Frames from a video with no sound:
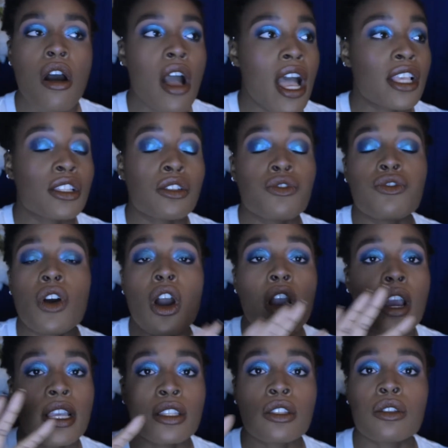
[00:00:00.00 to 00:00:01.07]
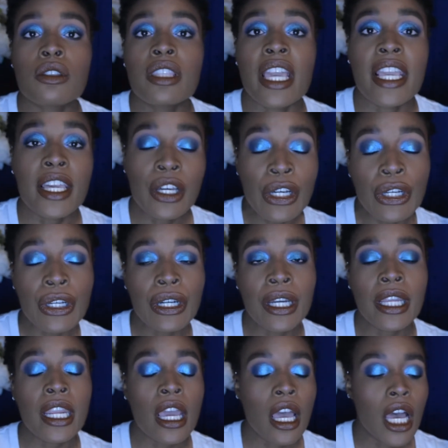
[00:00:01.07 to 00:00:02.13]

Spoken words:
as far as they could